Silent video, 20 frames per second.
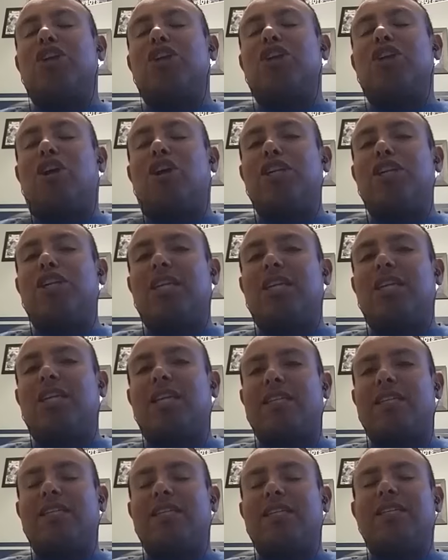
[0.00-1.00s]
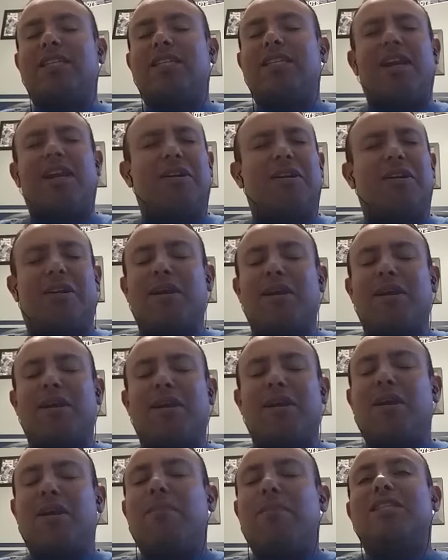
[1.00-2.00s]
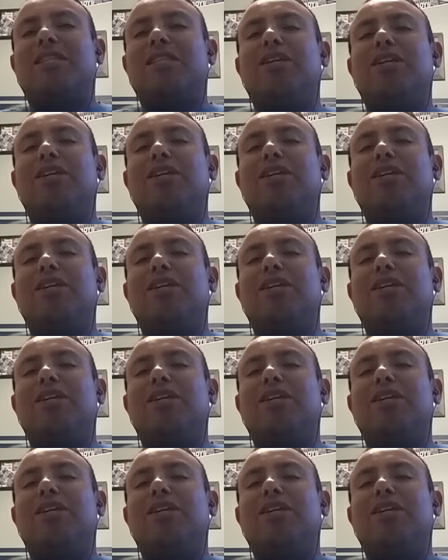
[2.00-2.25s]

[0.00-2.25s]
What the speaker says: it tarnish the legacy? Not at all. Because